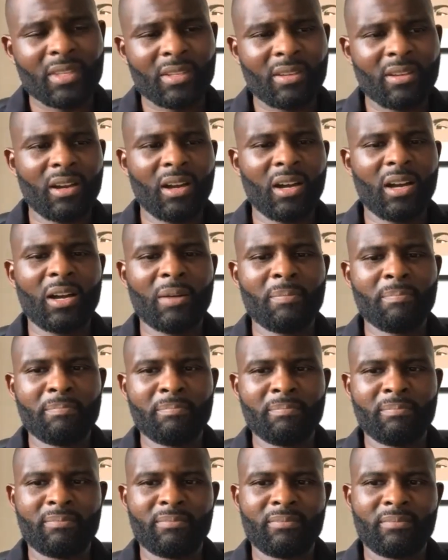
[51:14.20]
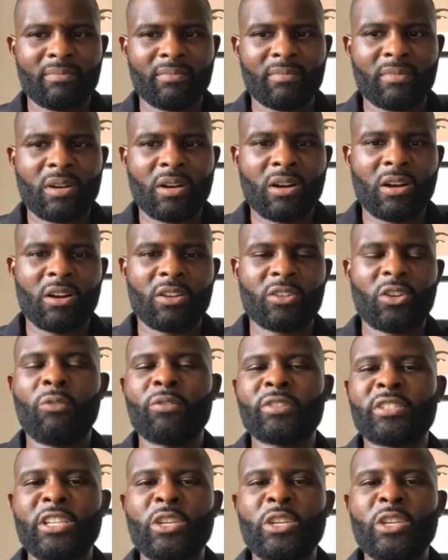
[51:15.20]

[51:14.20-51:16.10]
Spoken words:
obviously